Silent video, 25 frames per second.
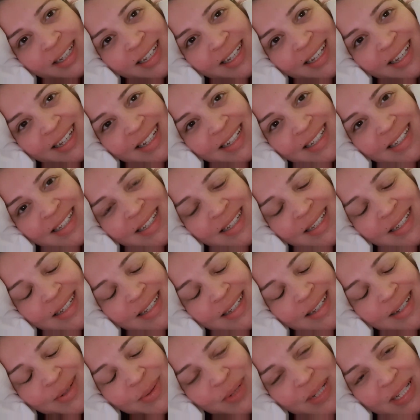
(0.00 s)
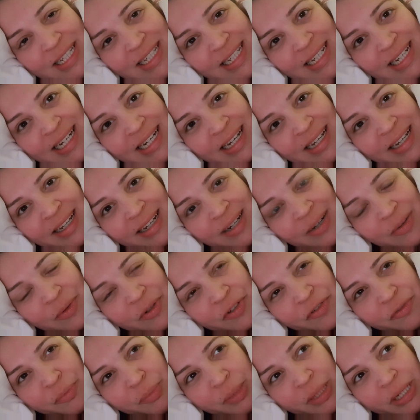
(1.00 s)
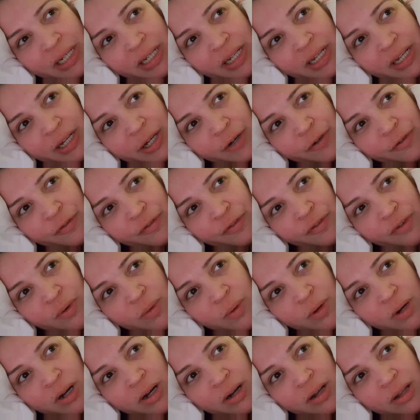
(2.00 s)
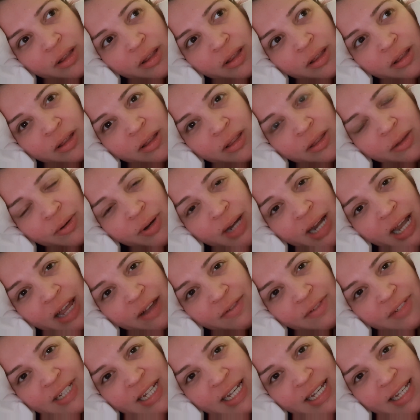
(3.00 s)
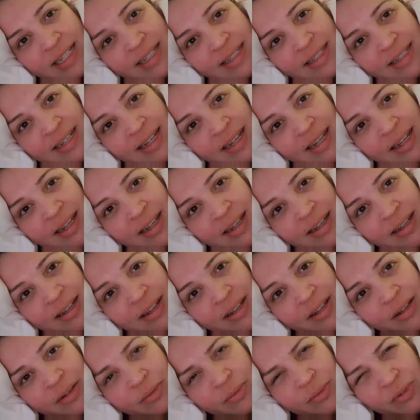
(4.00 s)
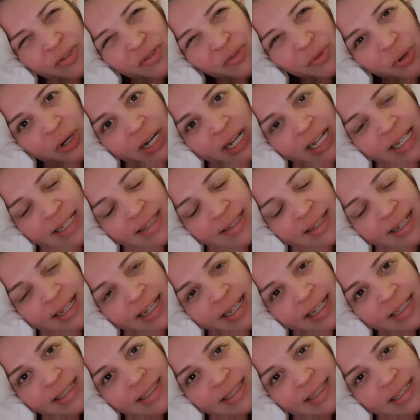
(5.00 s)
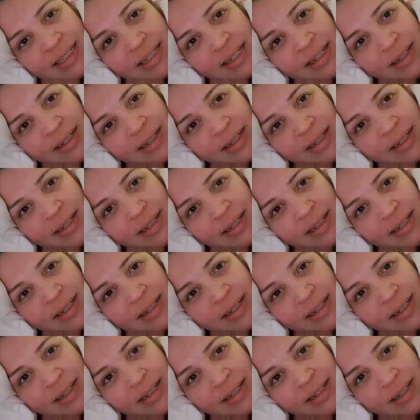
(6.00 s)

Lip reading: It's Wednesday night. We've been here for 3.5 days, 4 days, I guess.